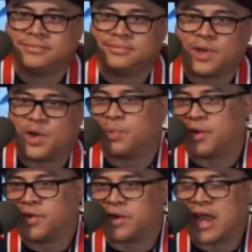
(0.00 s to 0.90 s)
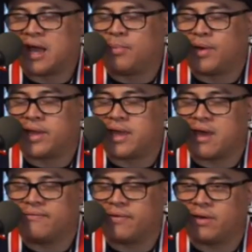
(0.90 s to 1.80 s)
are you bringing your Cowboy
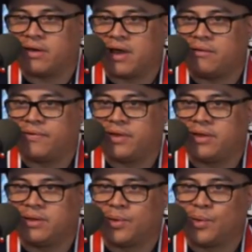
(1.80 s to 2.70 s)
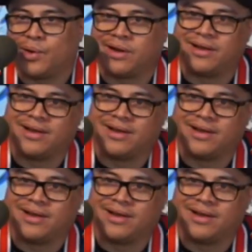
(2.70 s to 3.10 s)
Kev outfit or